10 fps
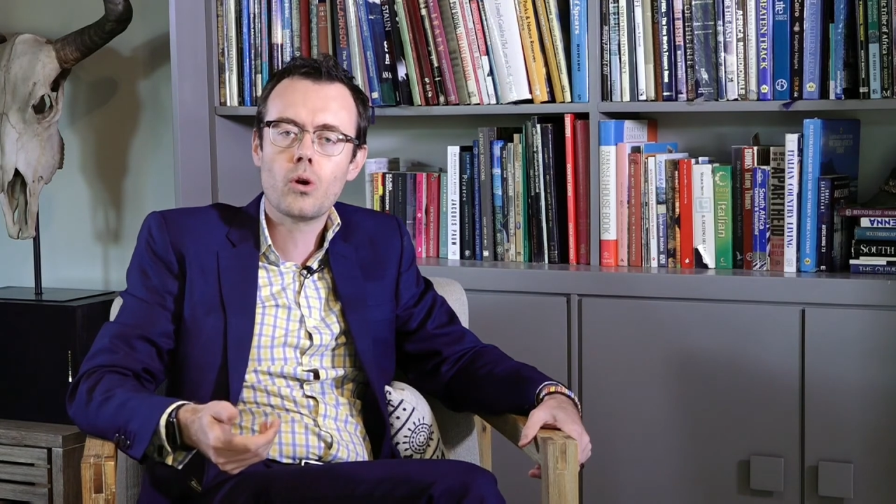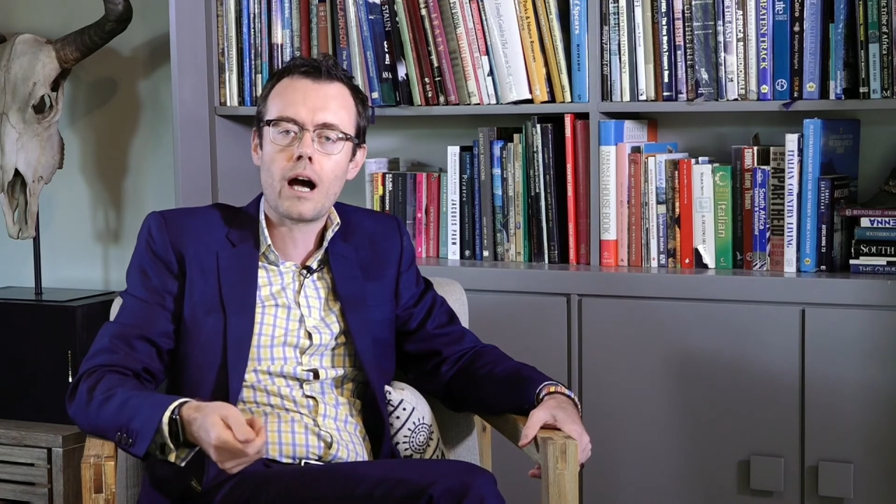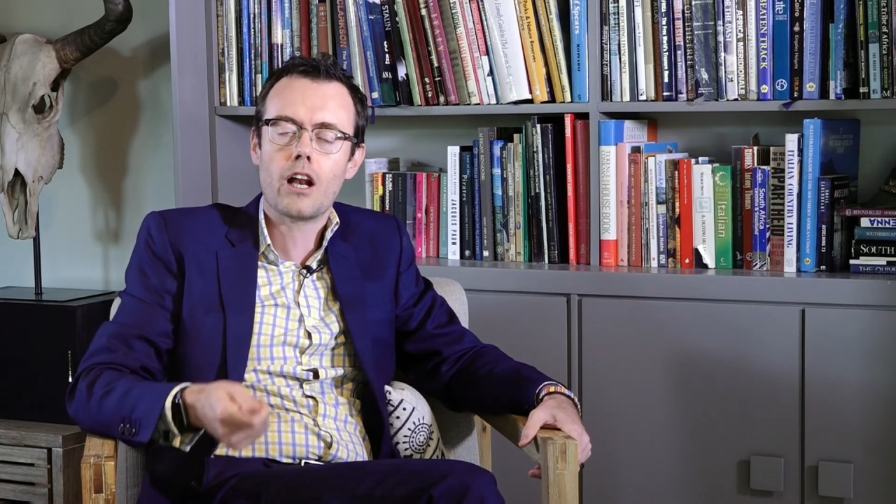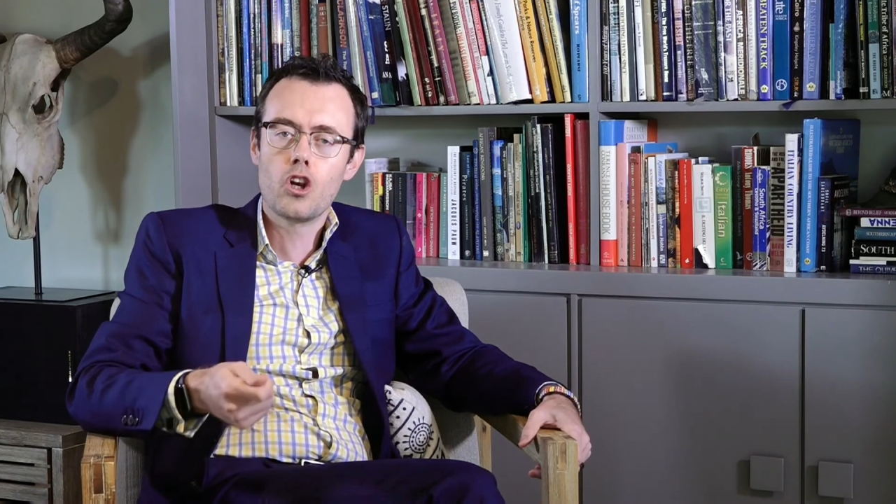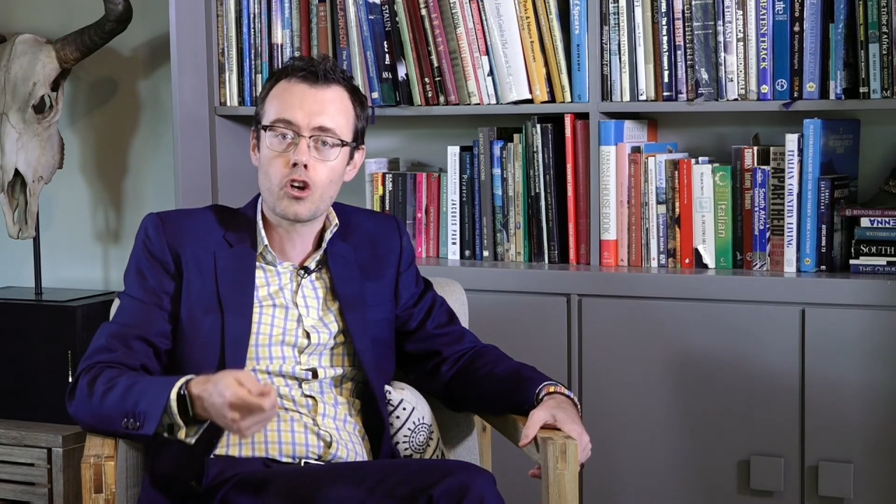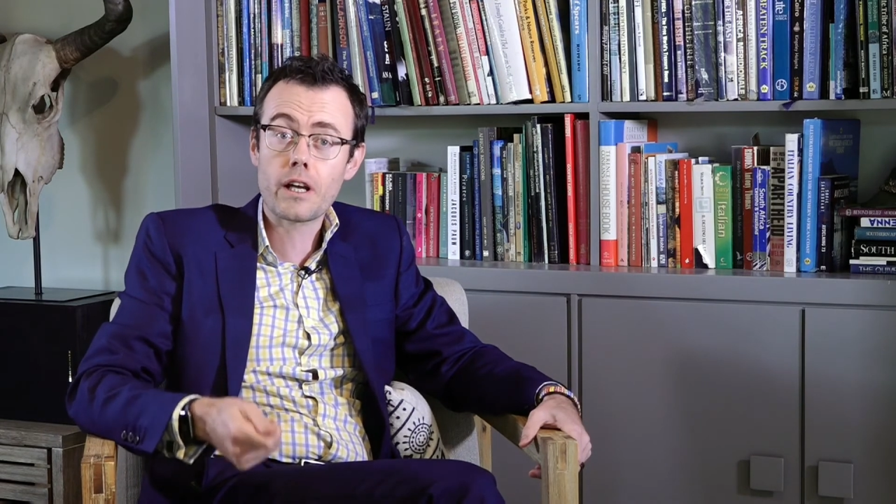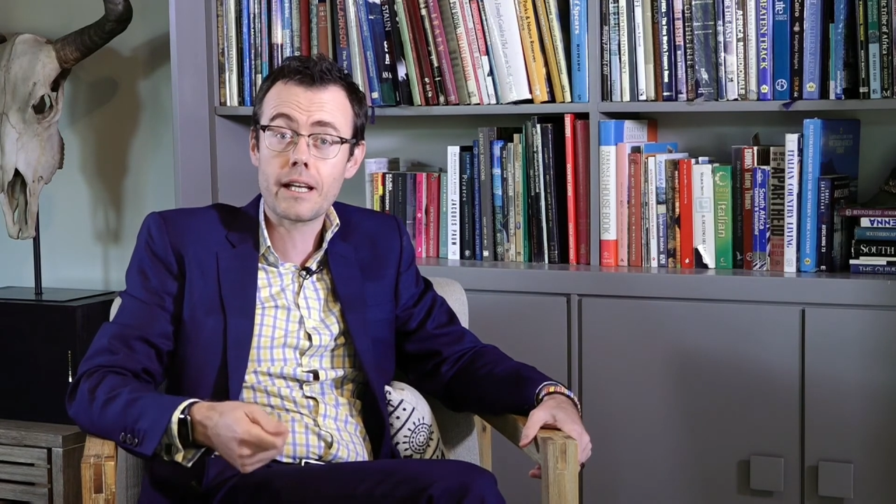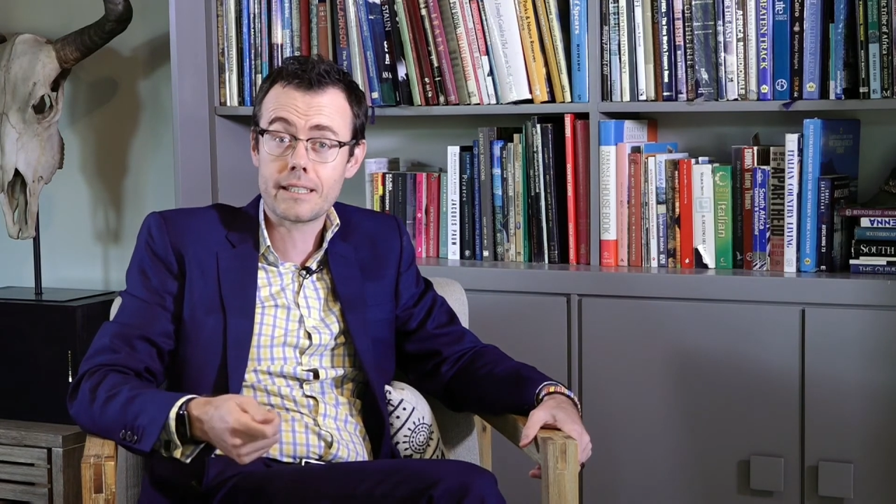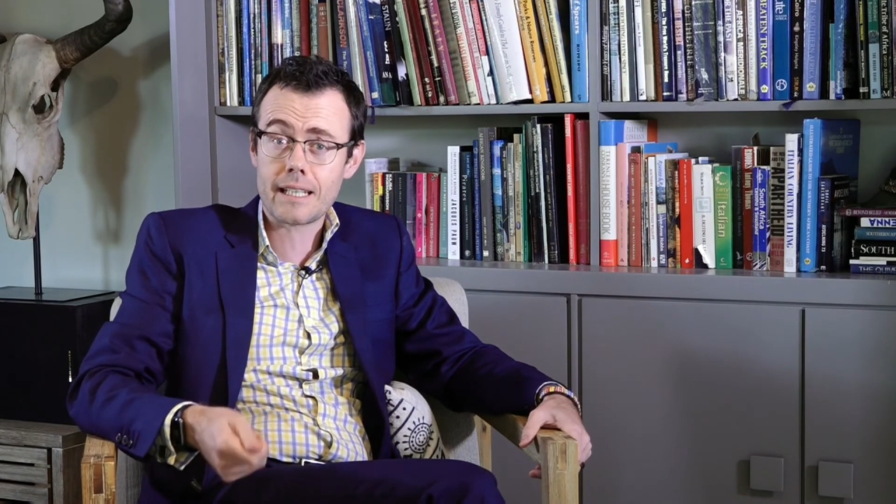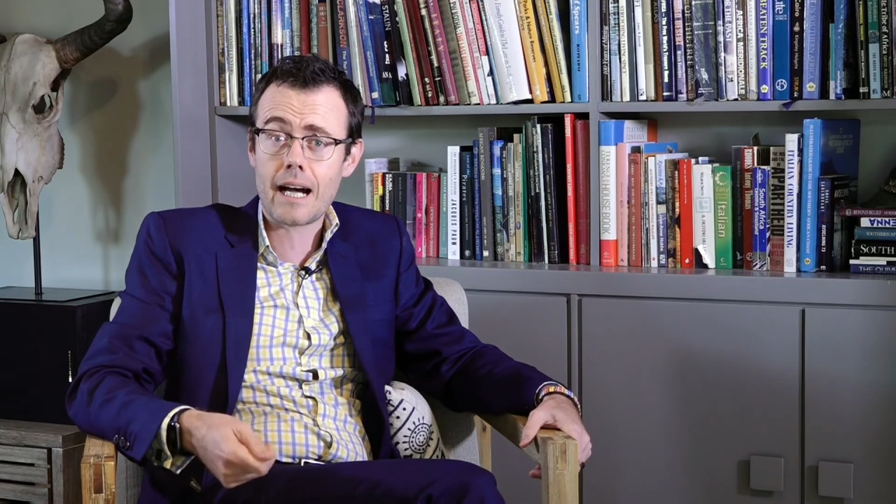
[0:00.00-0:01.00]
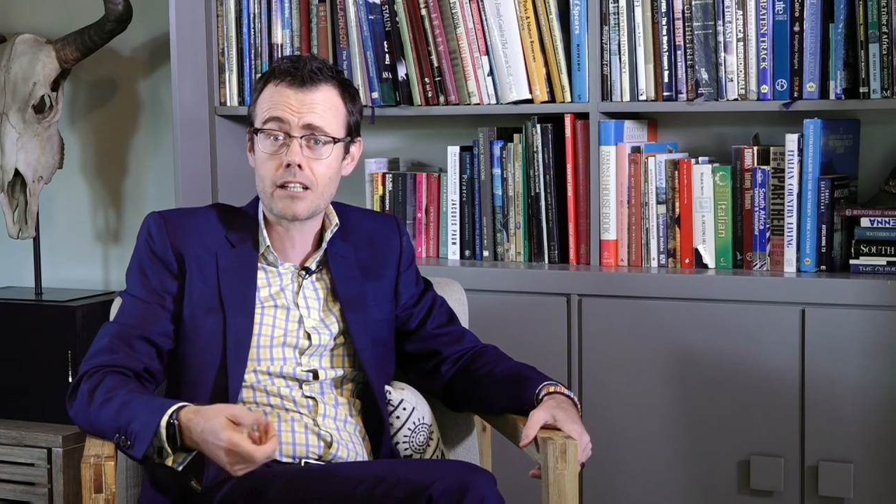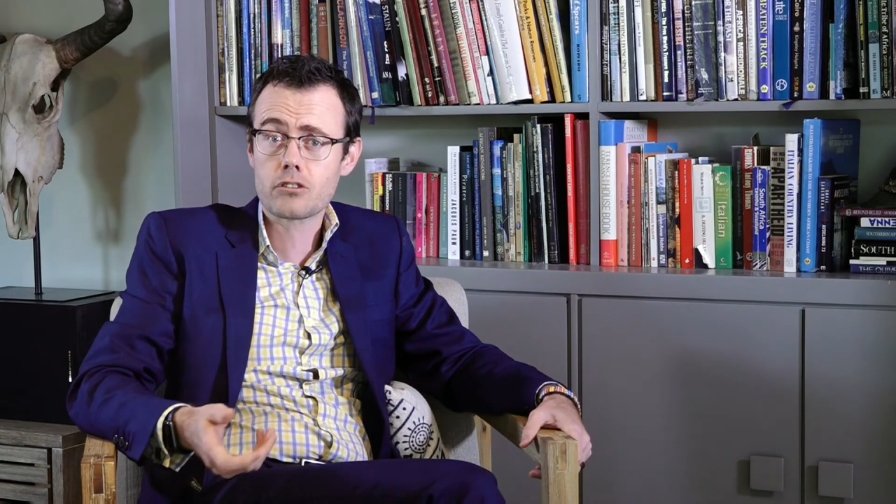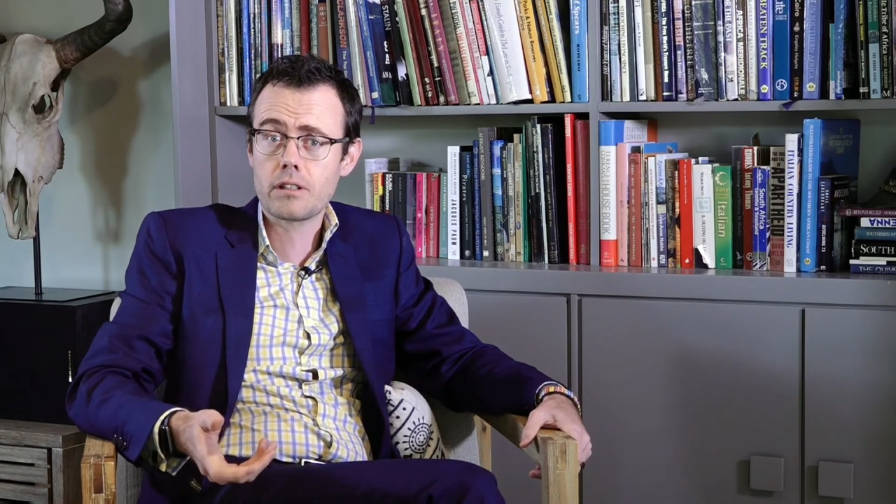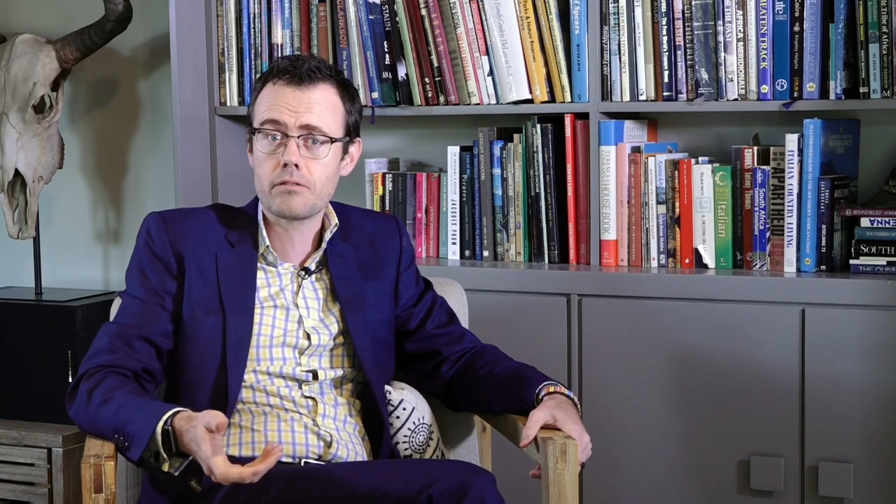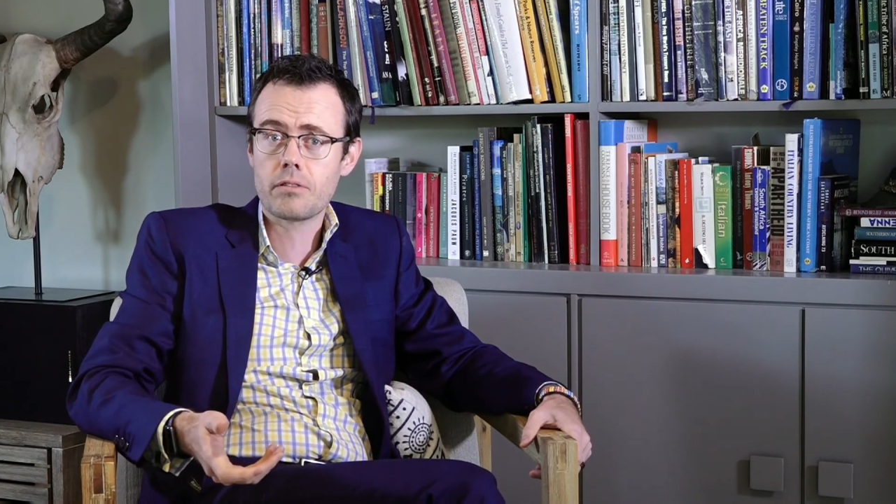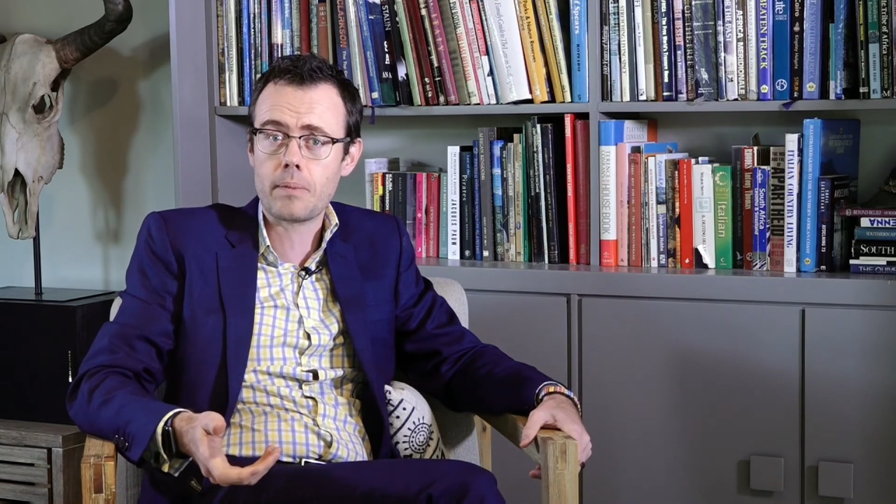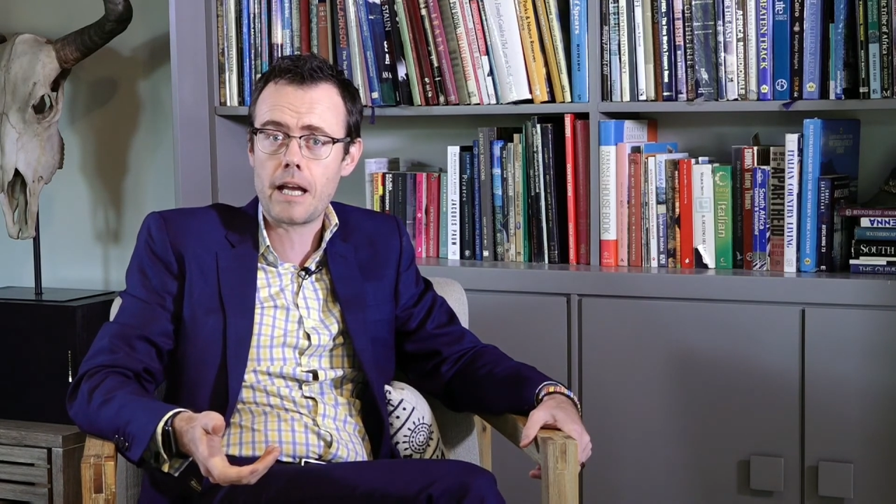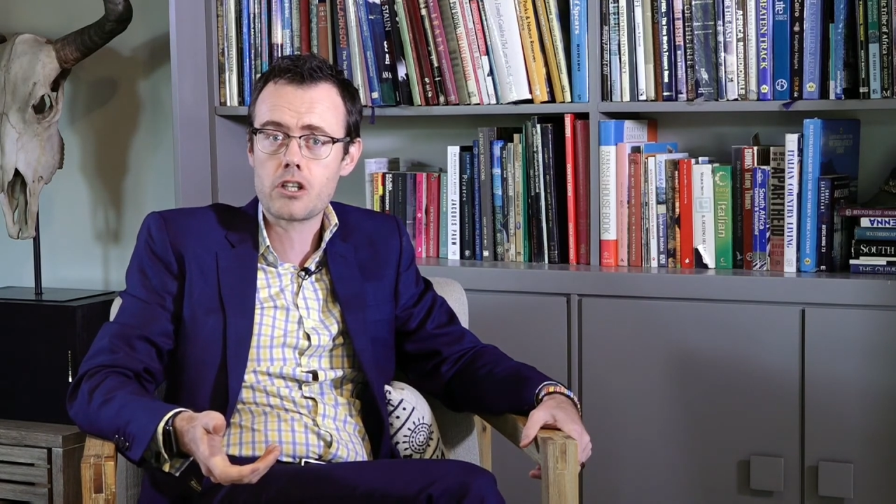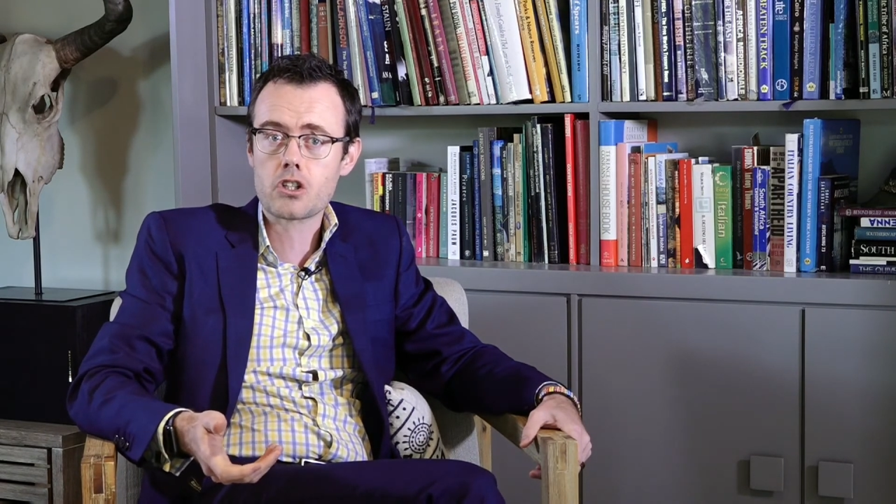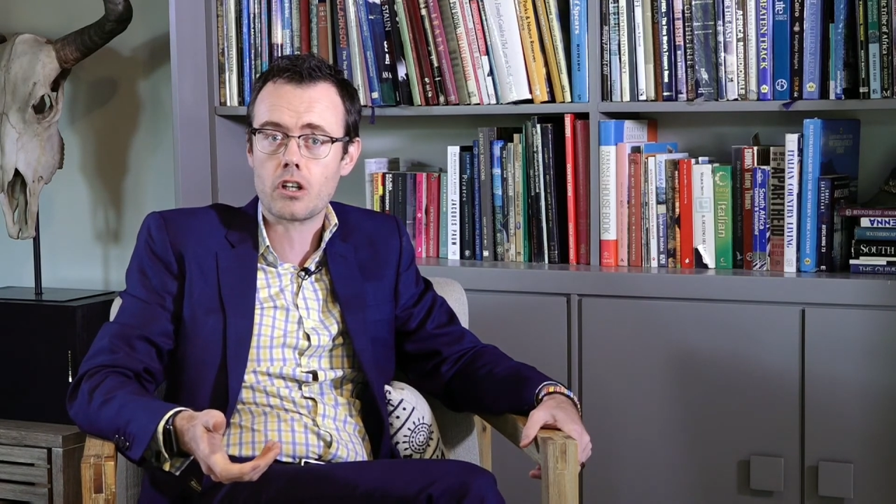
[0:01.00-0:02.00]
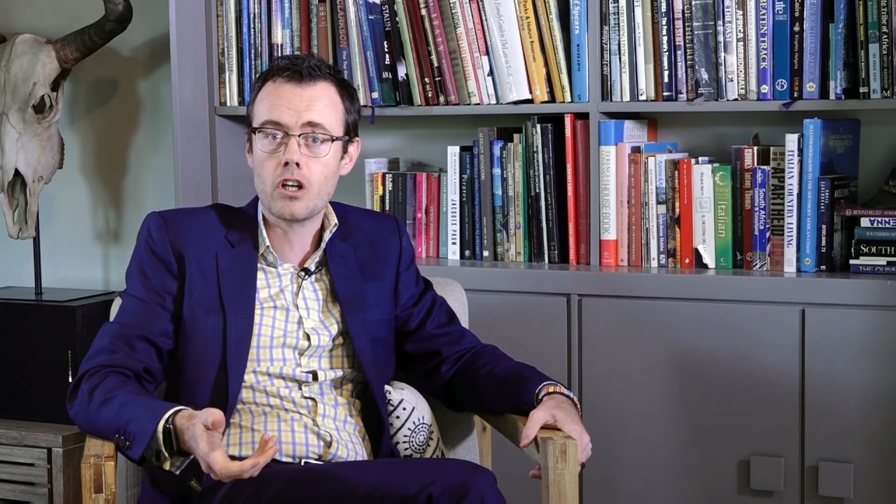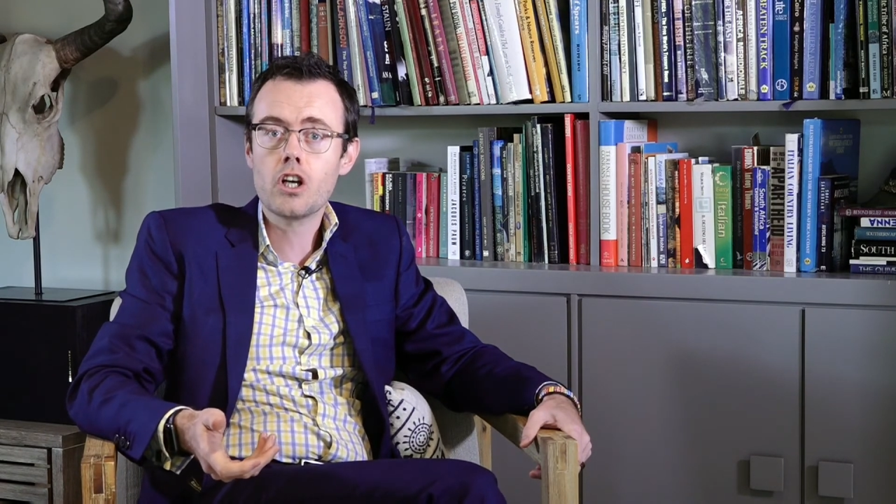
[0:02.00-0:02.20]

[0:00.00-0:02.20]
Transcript: are looking at data and information